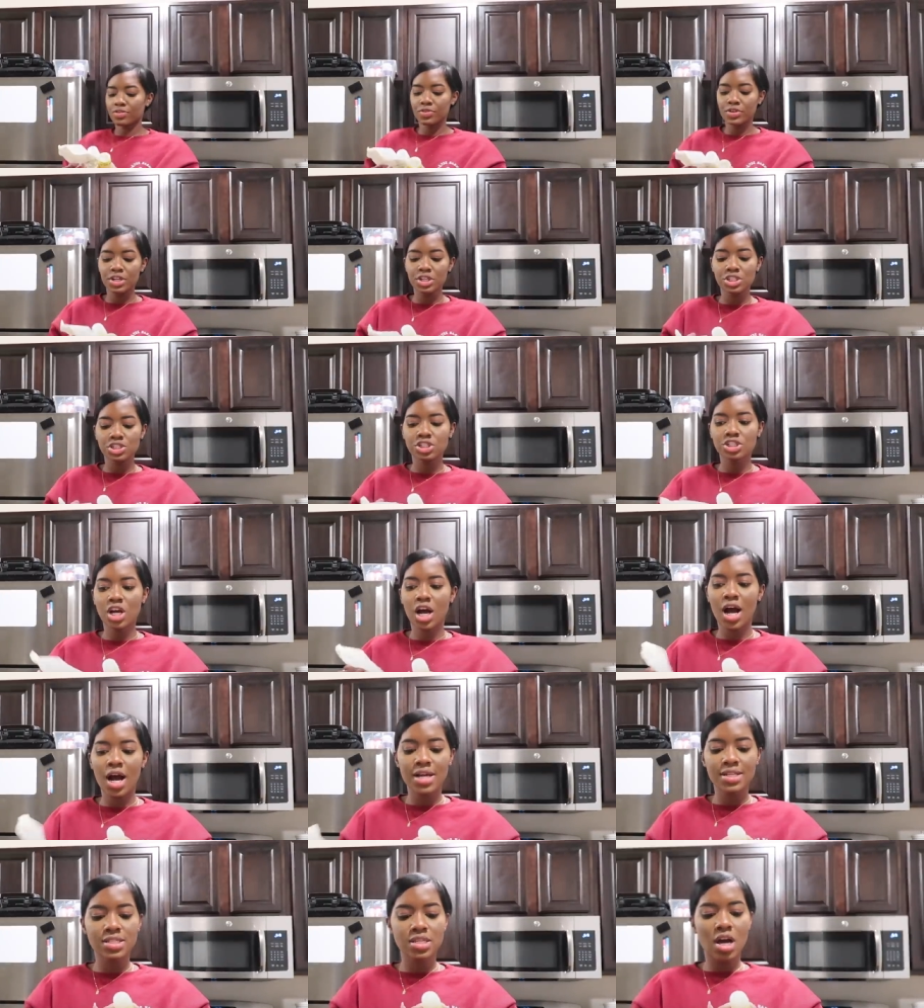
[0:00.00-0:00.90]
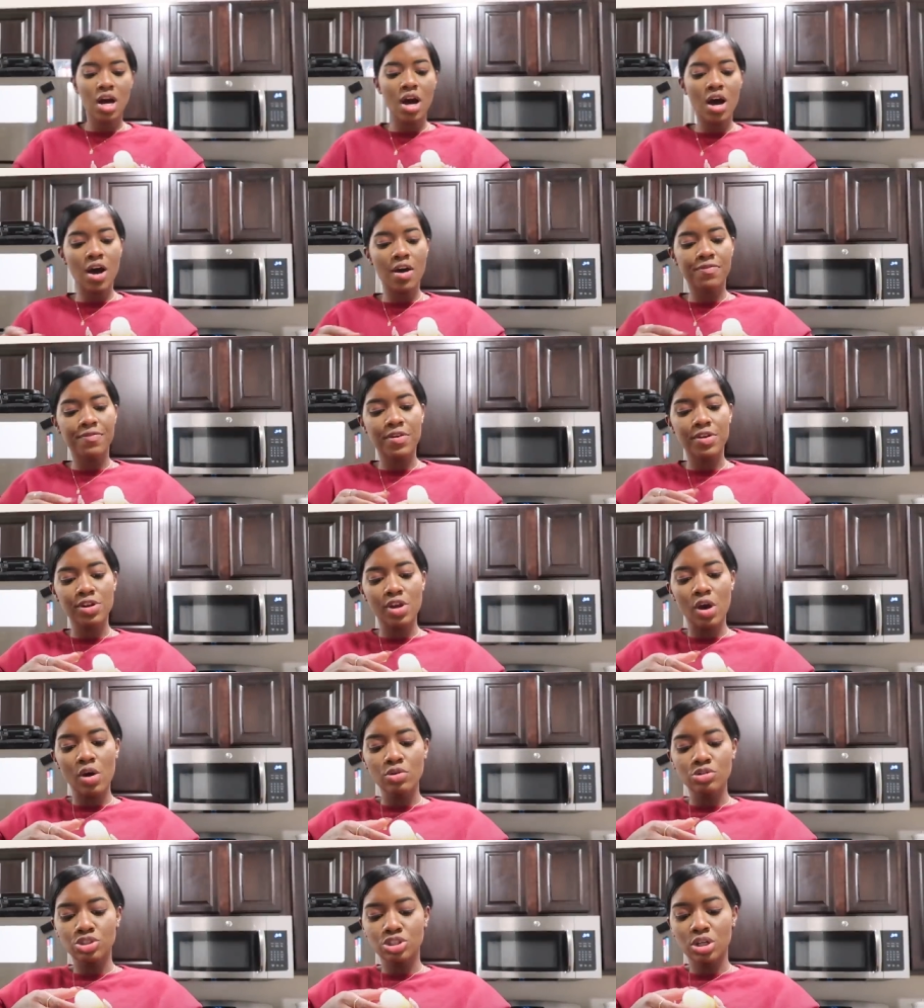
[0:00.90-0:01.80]
three shots of
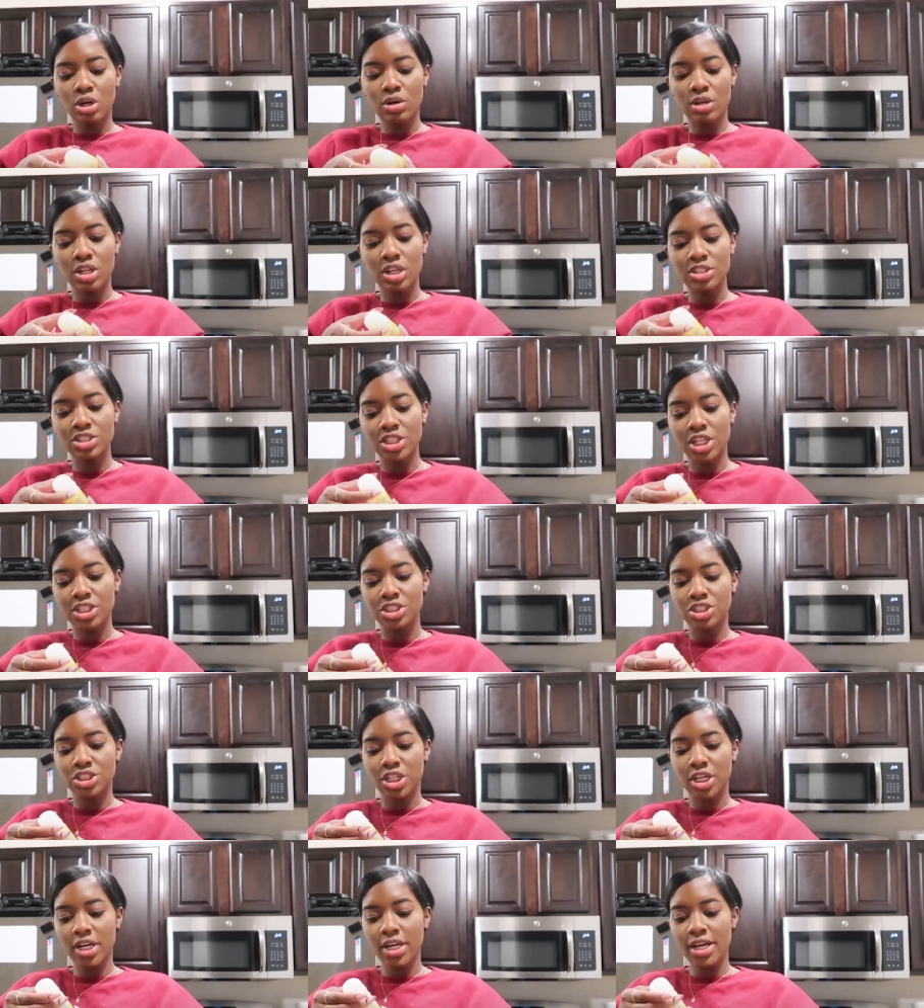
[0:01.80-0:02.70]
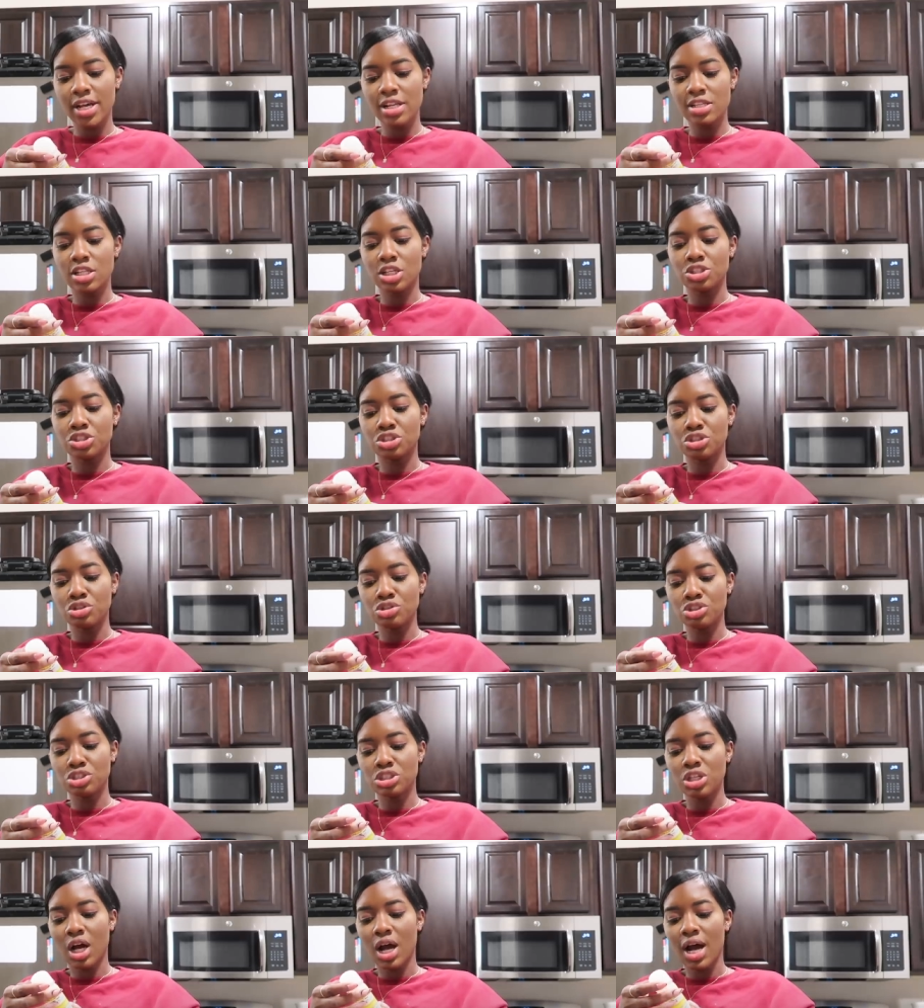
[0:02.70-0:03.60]
No Joke Ginger. It's a juice
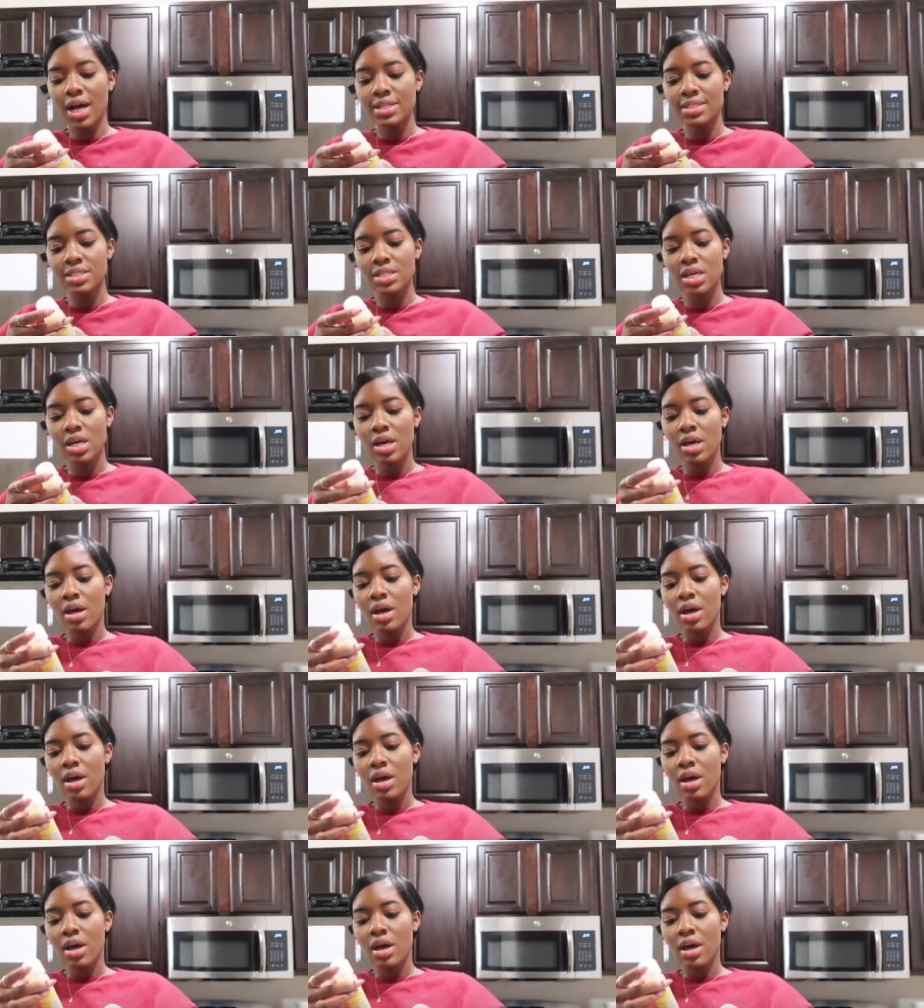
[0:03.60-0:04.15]
shot.